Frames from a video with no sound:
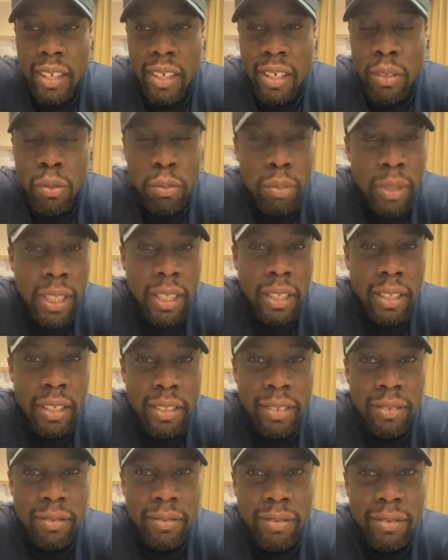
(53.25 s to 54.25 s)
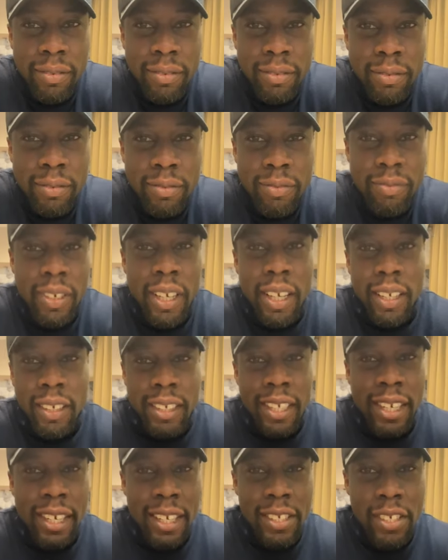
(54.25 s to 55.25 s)
you bleed. If I
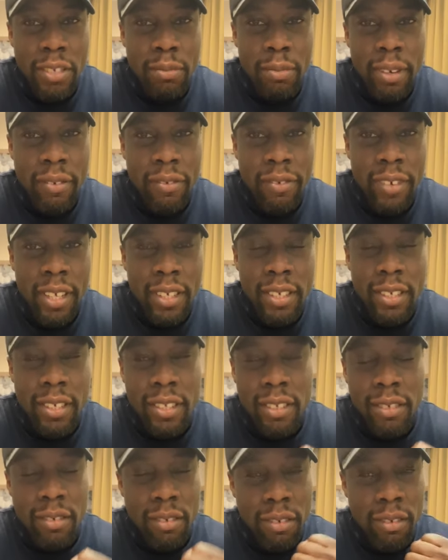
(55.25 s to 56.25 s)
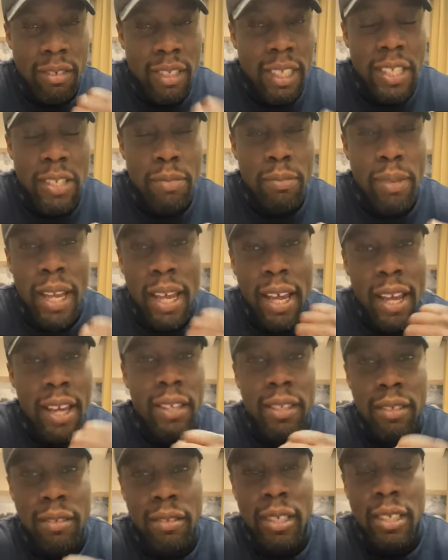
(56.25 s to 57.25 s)
clench my fist or clench my
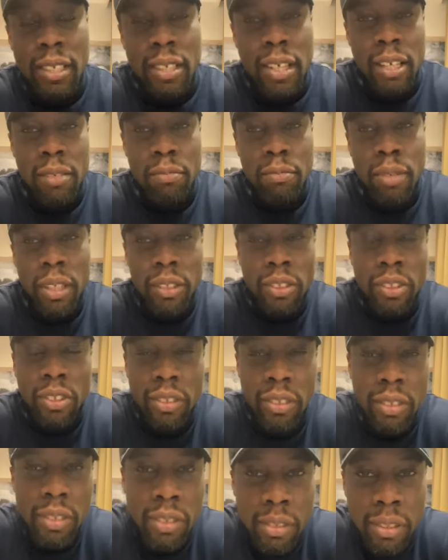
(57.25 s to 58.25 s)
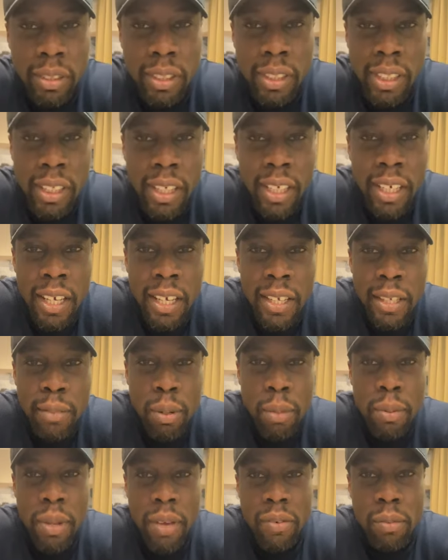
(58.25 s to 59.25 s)
hand and, and, and punch you, you'll, you'll
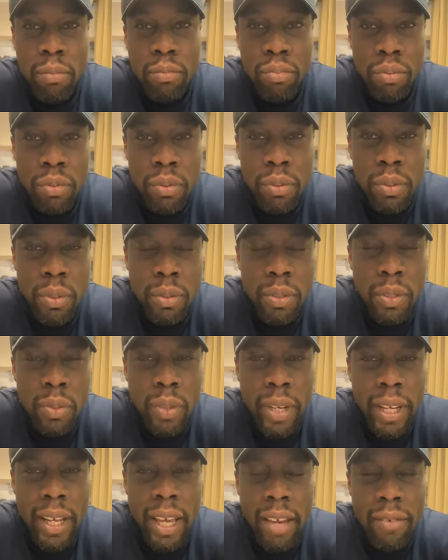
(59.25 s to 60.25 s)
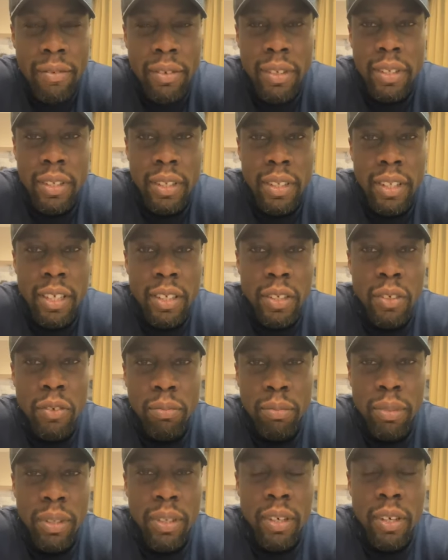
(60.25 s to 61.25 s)
probably have a bruise, so it's quite evident that
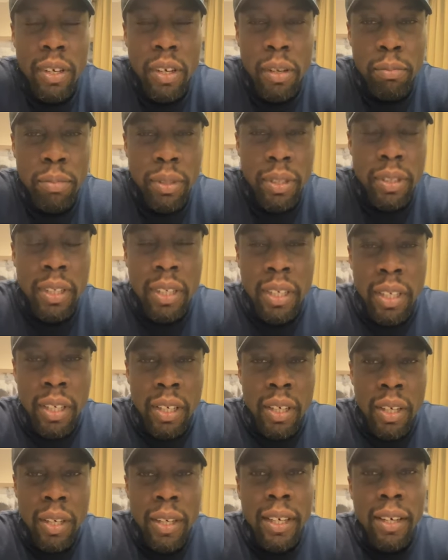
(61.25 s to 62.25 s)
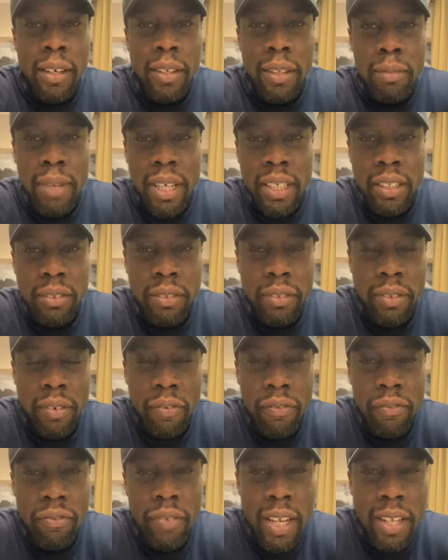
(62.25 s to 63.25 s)
you've been hurt. But on the matter of
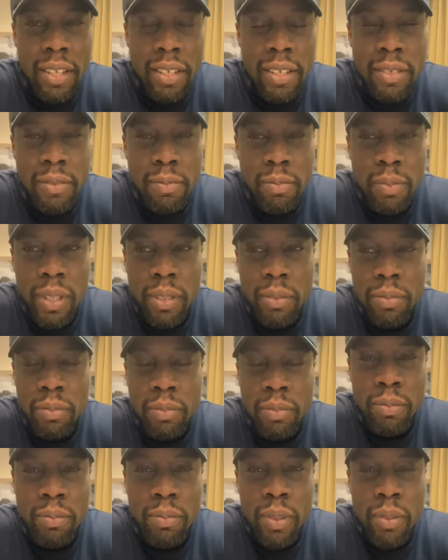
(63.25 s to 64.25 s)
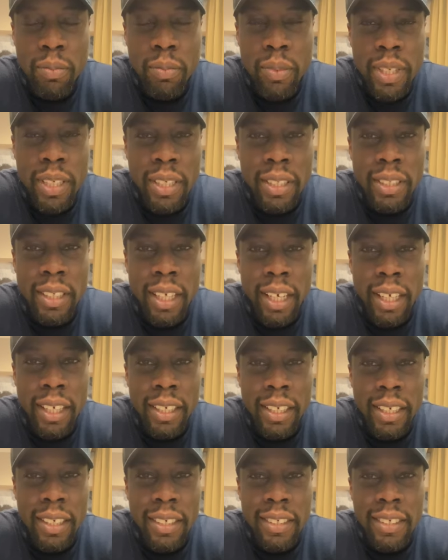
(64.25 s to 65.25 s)
offense, what, what, what
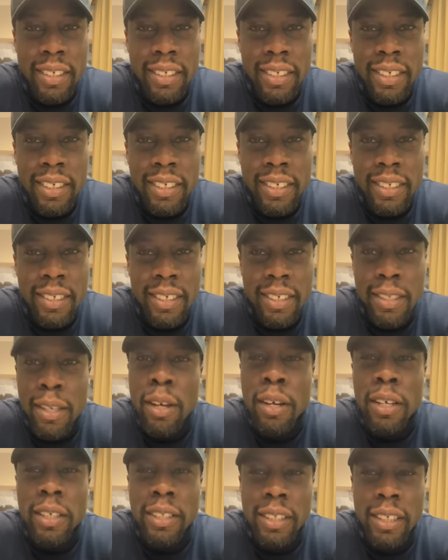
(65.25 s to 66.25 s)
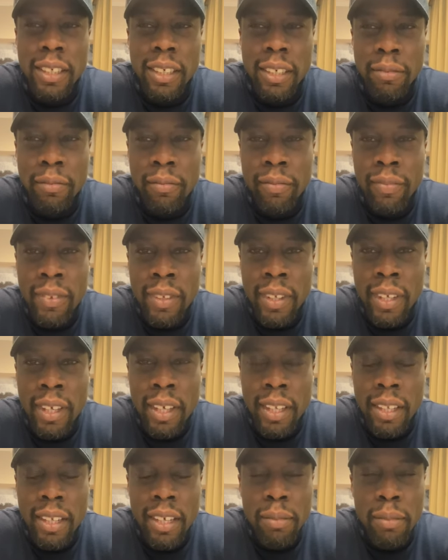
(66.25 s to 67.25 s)
exactly is, is, is hurting?
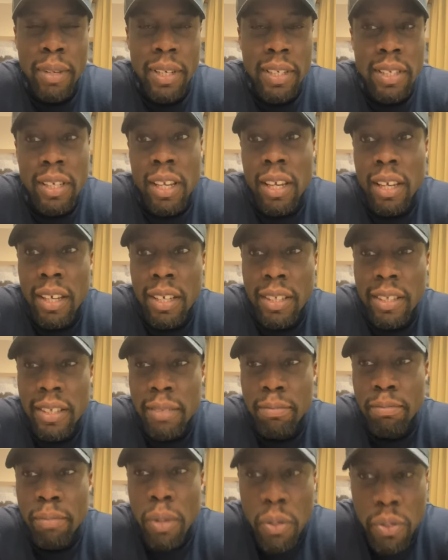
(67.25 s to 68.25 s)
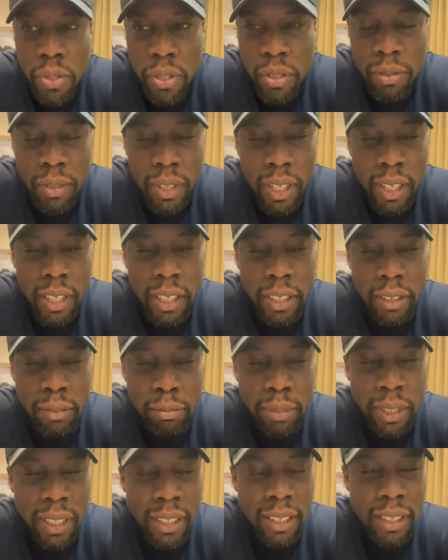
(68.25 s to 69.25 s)
Now you might say it's emotional hurt,
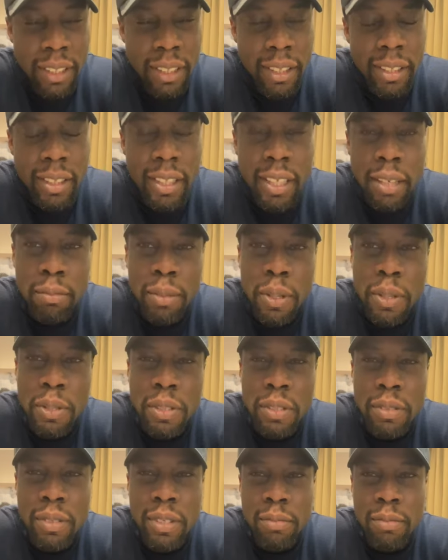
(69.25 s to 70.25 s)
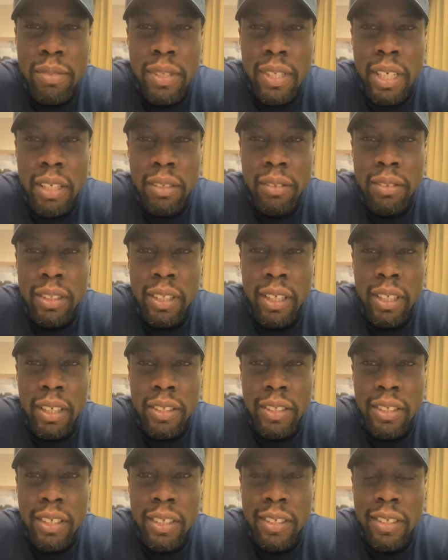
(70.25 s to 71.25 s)
but the emotions themselves are
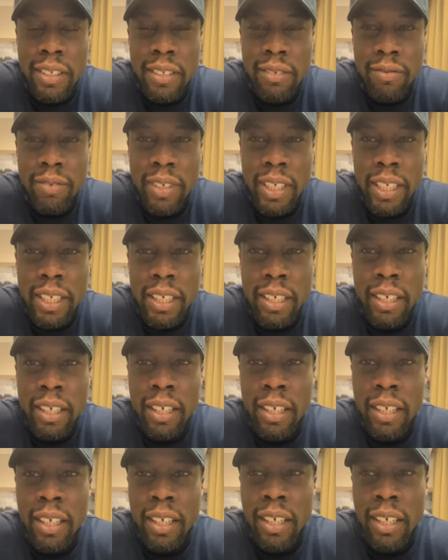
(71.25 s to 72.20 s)
just really